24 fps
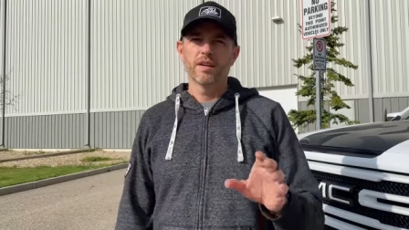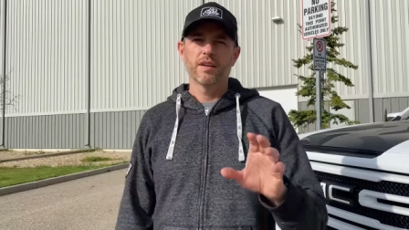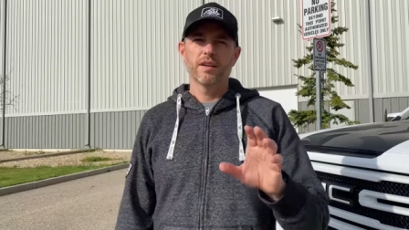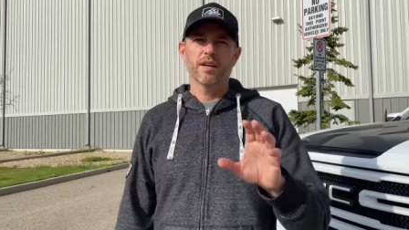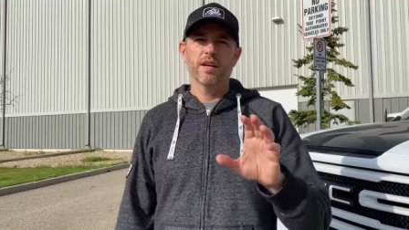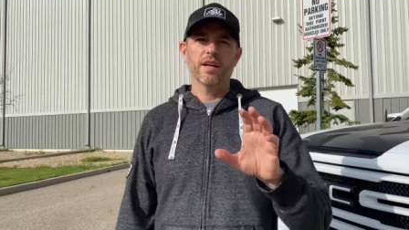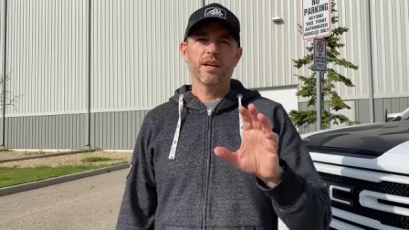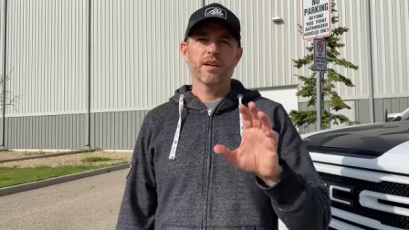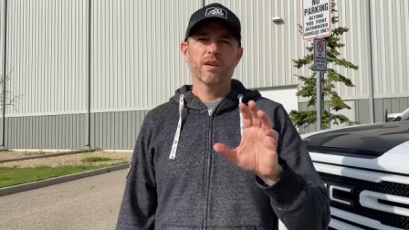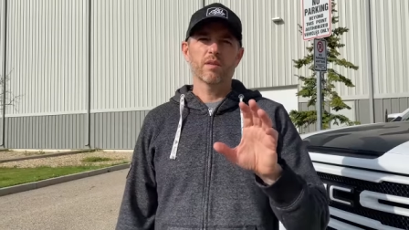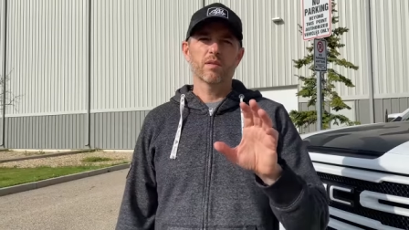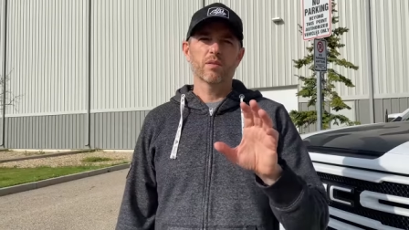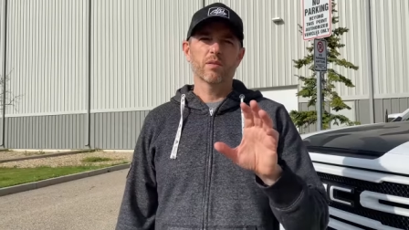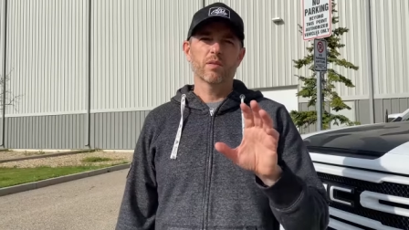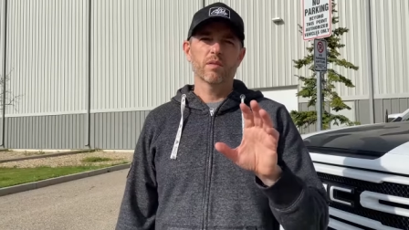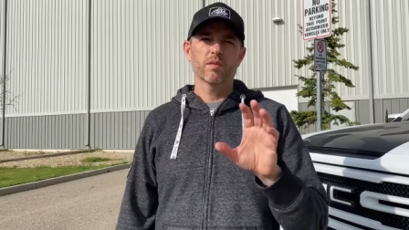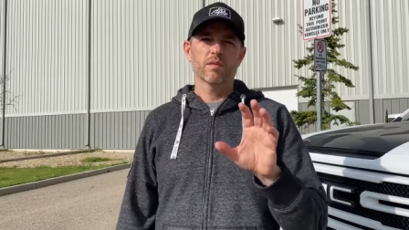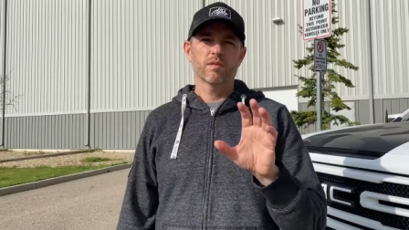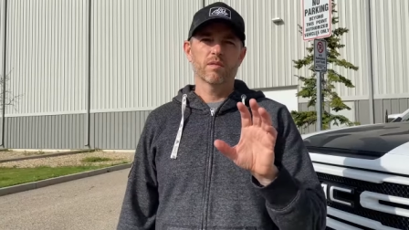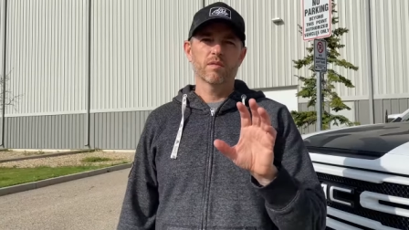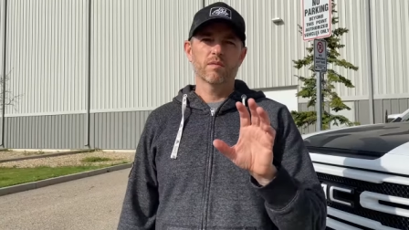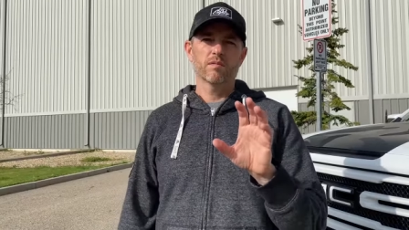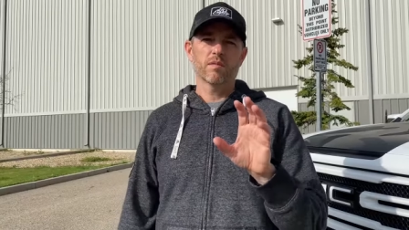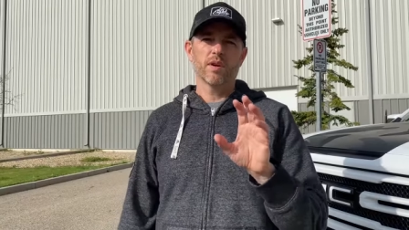Now,
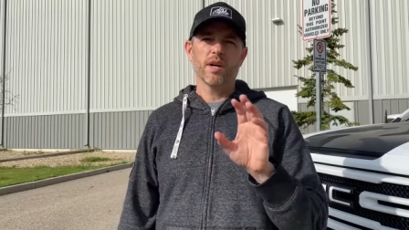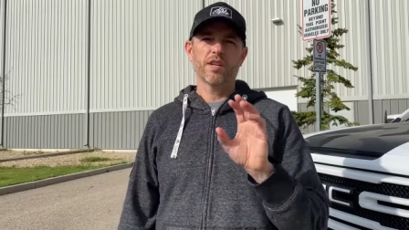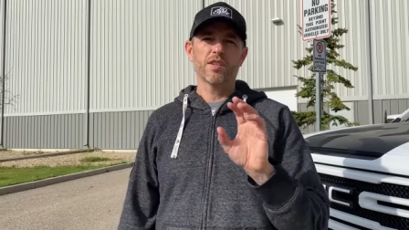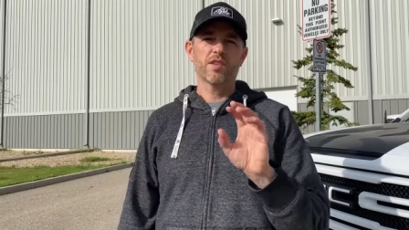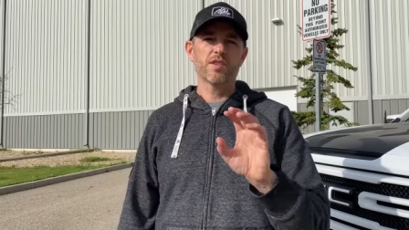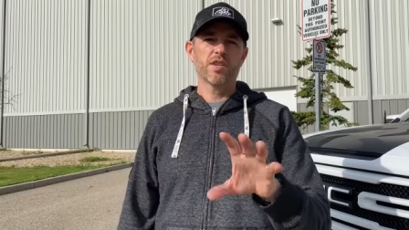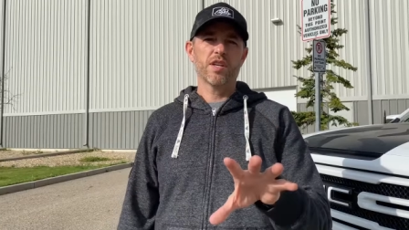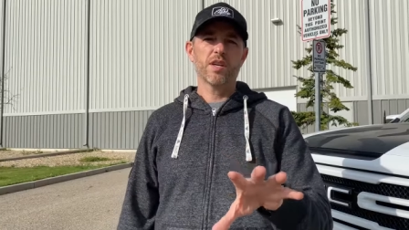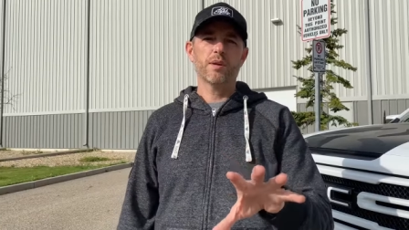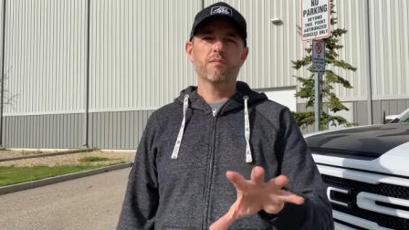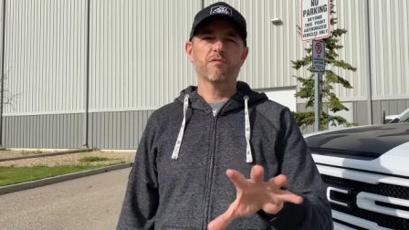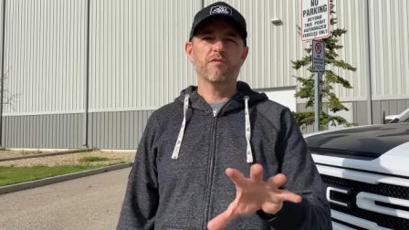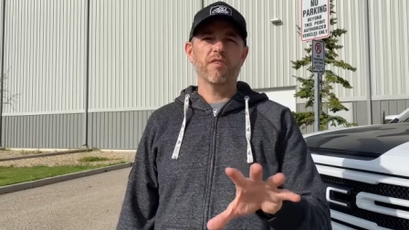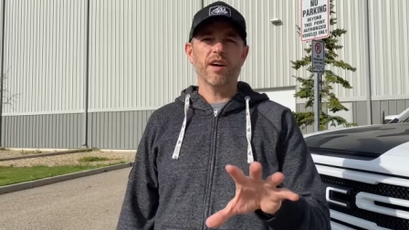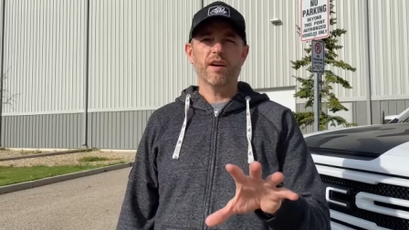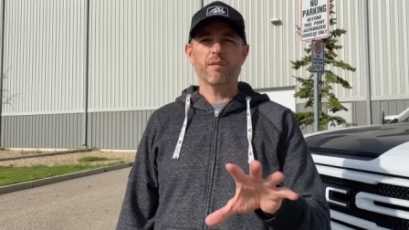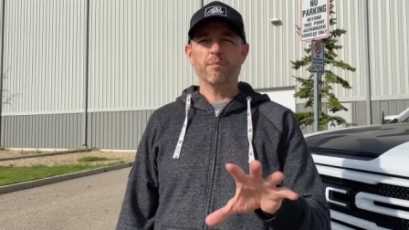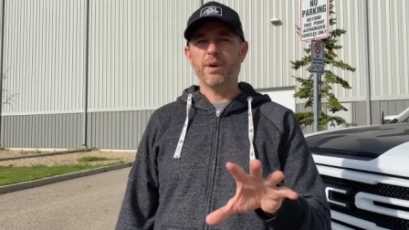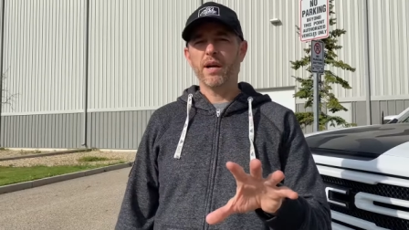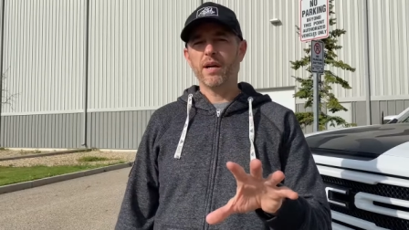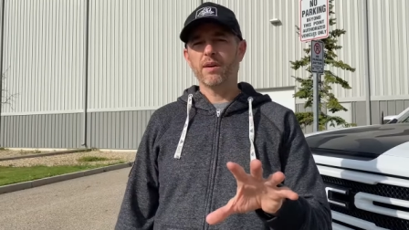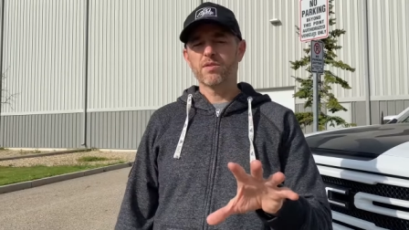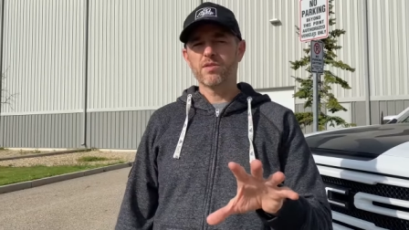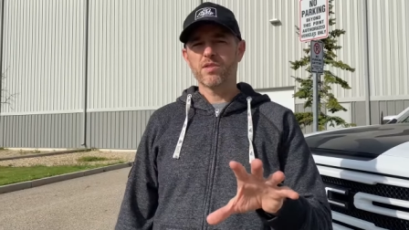I just keep
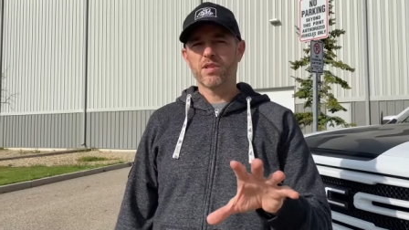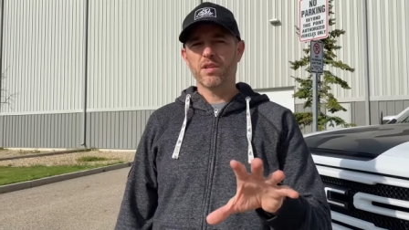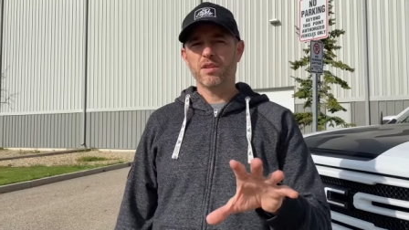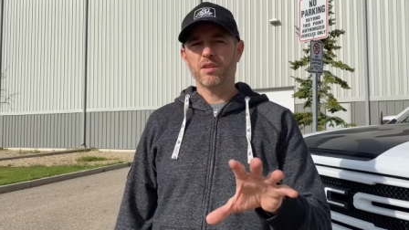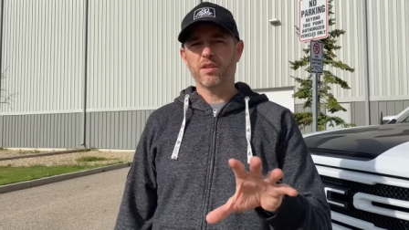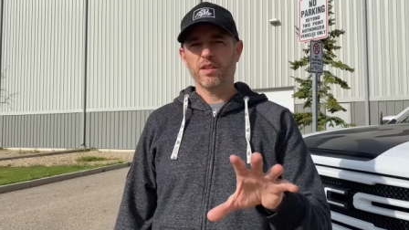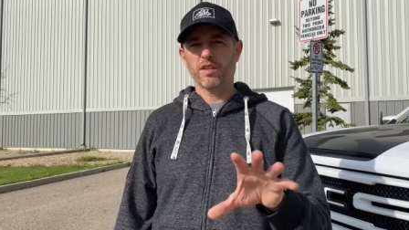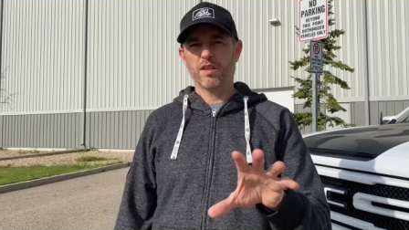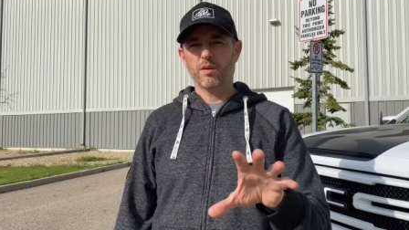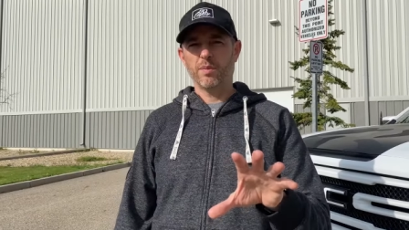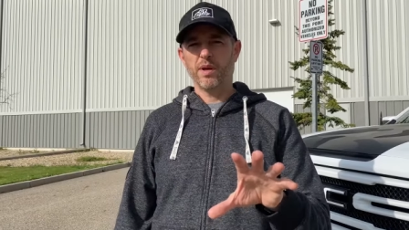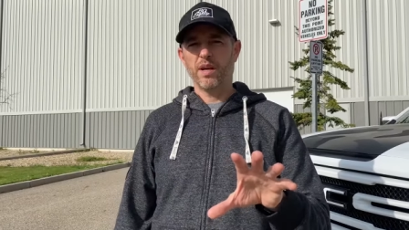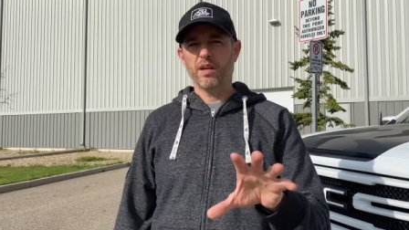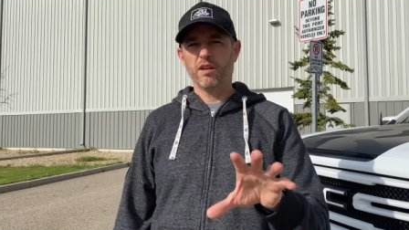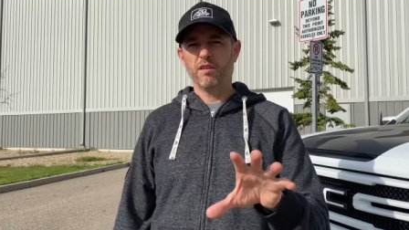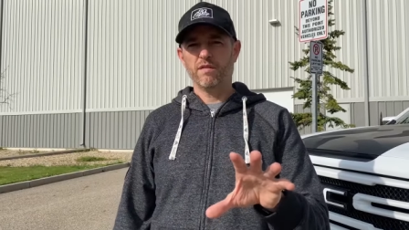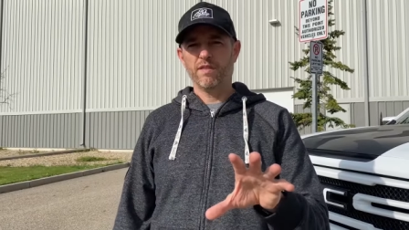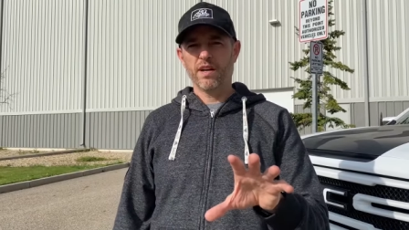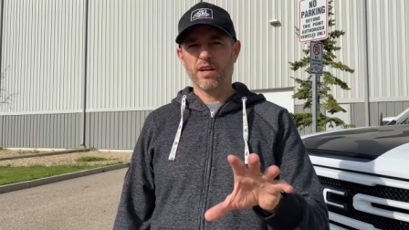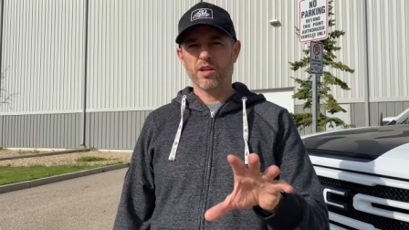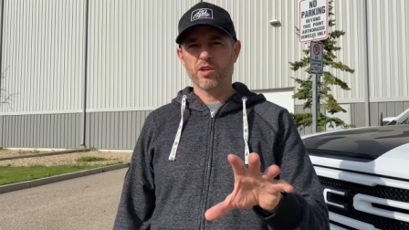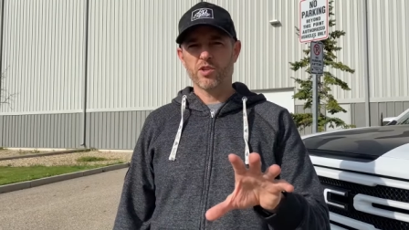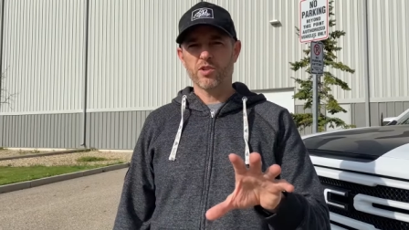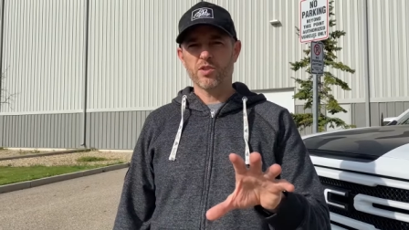5 pounds in it, like the
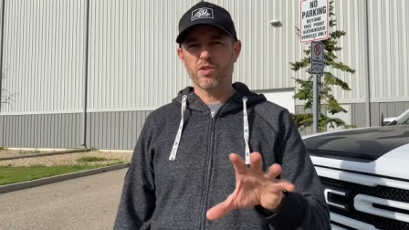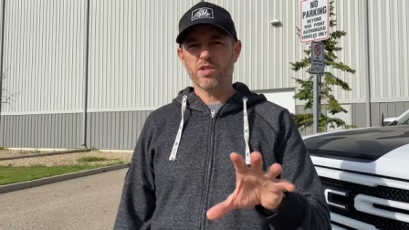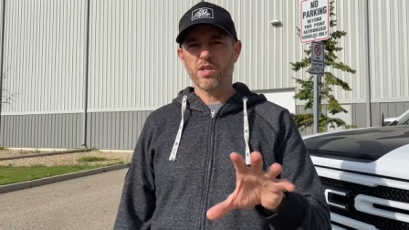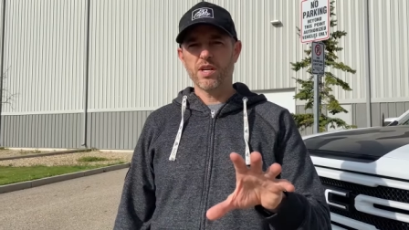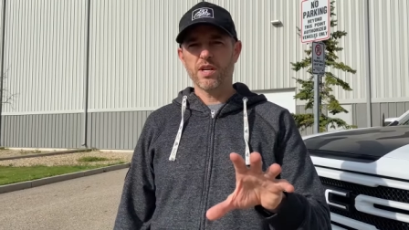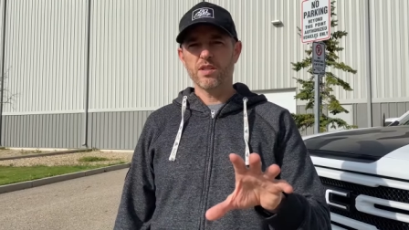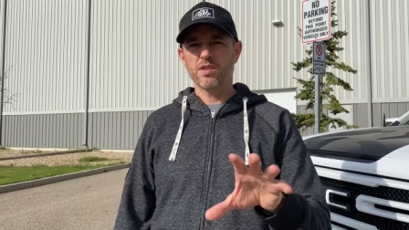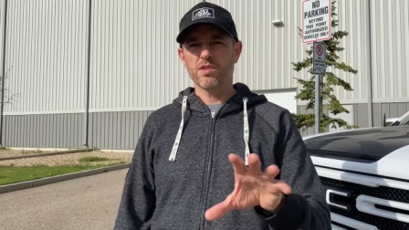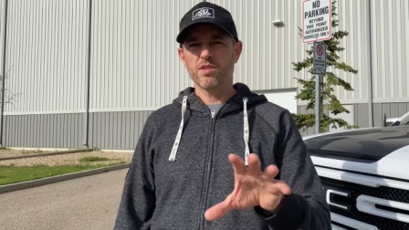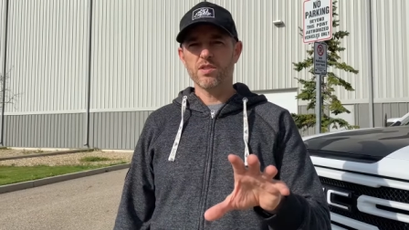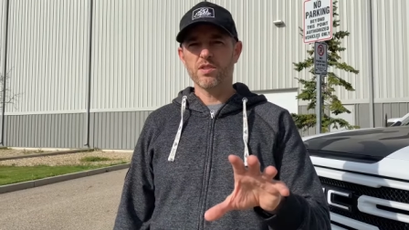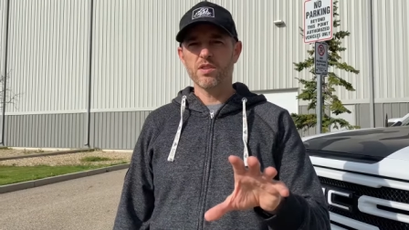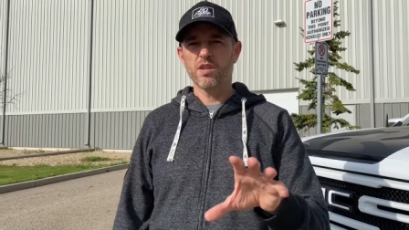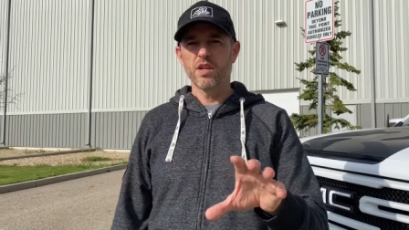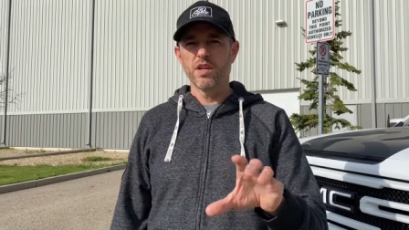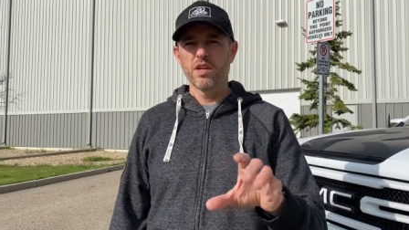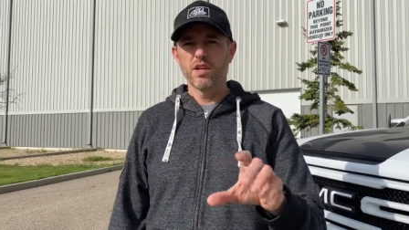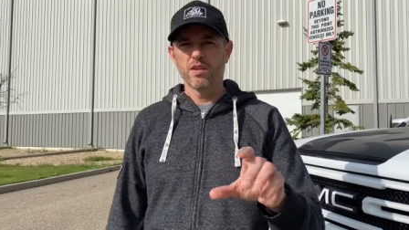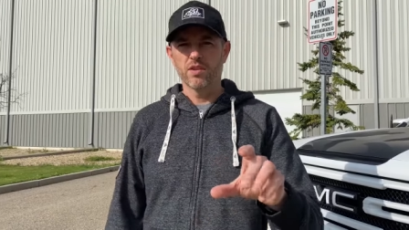manufacturer says.